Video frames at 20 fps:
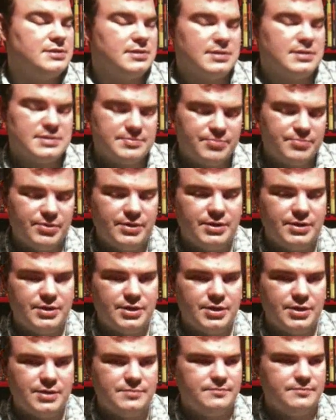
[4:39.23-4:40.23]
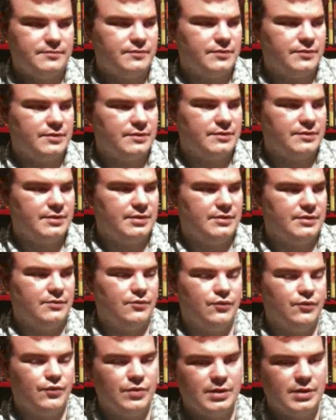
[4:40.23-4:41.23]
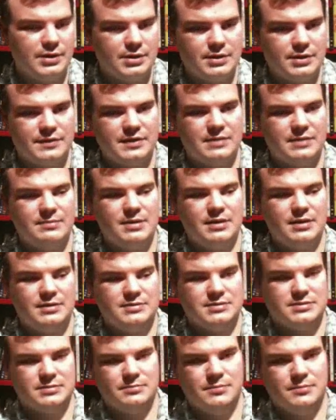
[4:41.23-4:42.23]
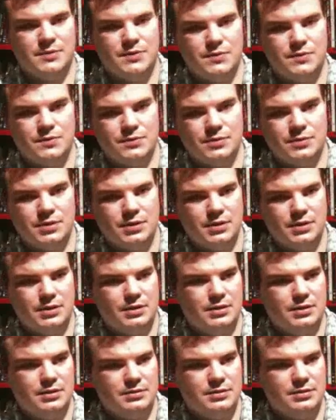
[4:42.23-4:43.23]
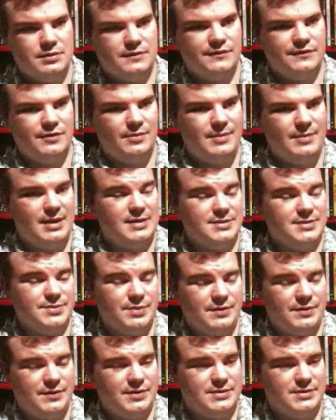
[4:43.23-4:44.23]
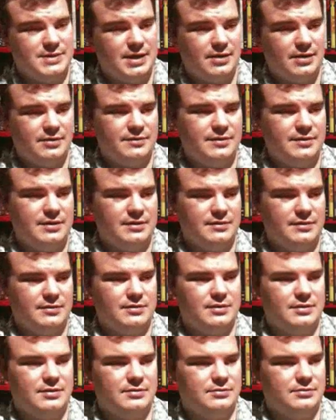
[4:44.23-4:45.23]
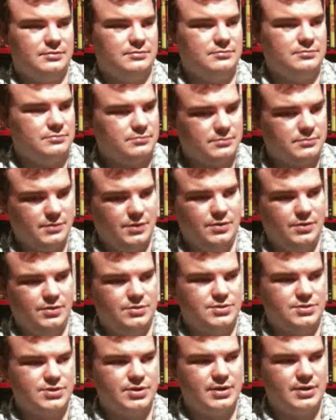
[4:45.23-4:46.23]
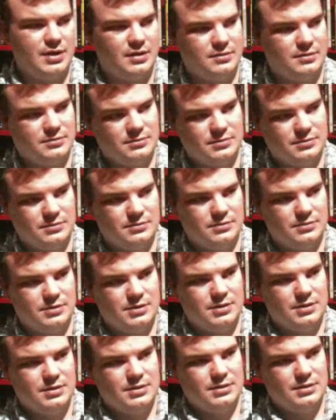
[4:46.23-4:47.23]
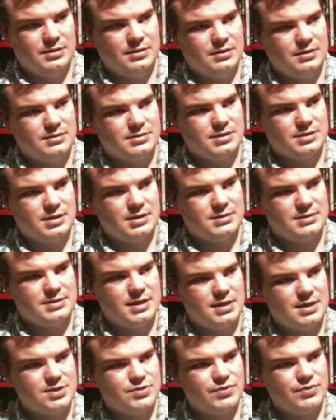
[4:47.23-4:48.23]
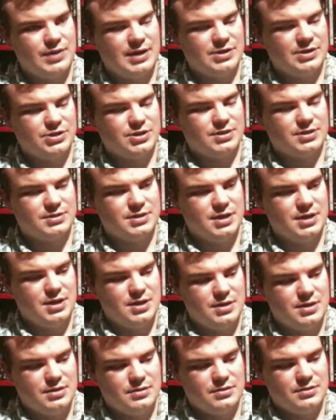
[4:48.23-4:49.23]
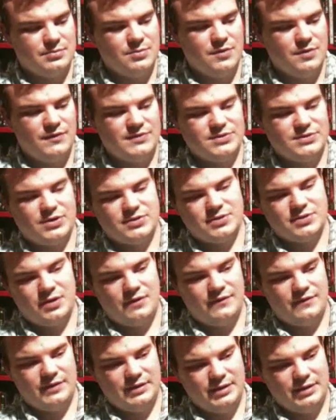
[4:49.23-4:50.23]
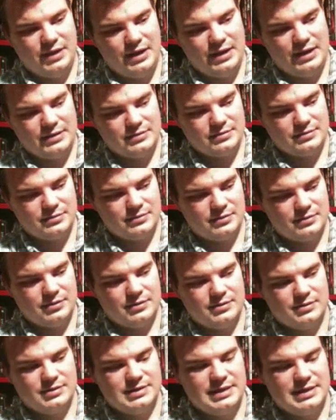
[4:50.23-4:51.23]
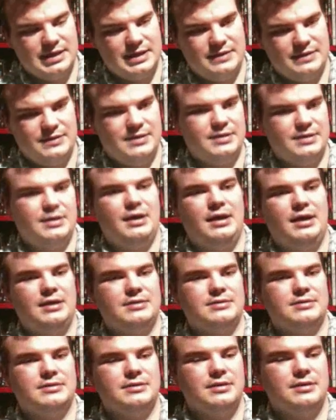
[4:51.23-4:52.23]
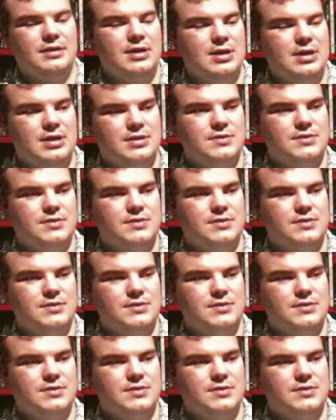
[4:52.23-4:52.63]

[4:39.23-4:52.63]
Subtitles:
It's pretty good. The really good thing about it is the mood that the film has throughout the entire thing. You start out. It's kind of strange because the movie starts off at night, then day, then night.